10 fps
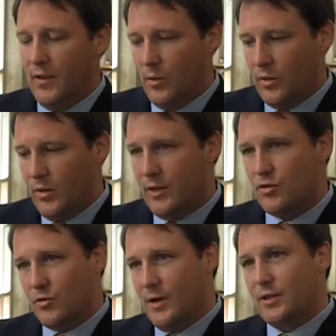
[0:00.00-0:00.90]
they were
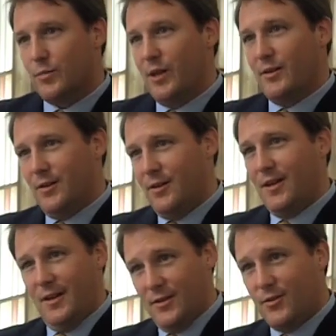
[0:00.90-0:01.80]
then transplanted
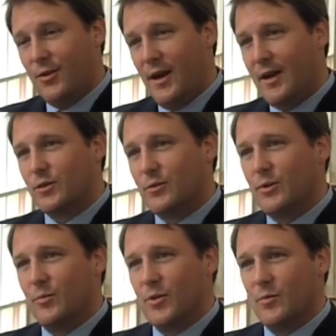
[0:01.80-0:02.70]
into actual
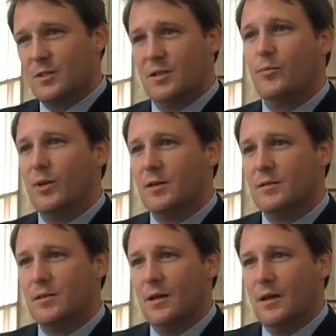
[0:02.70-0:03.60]
human
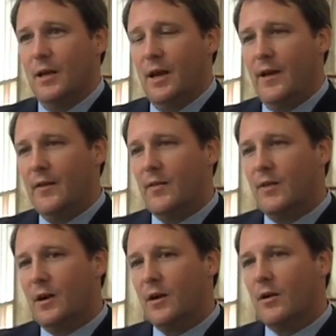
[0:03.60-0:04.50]
recipients, and
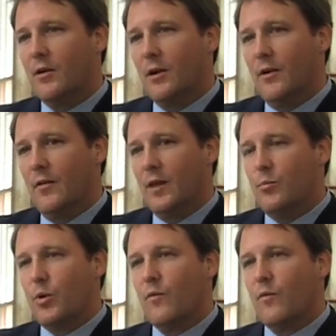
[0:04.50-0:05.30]
that there they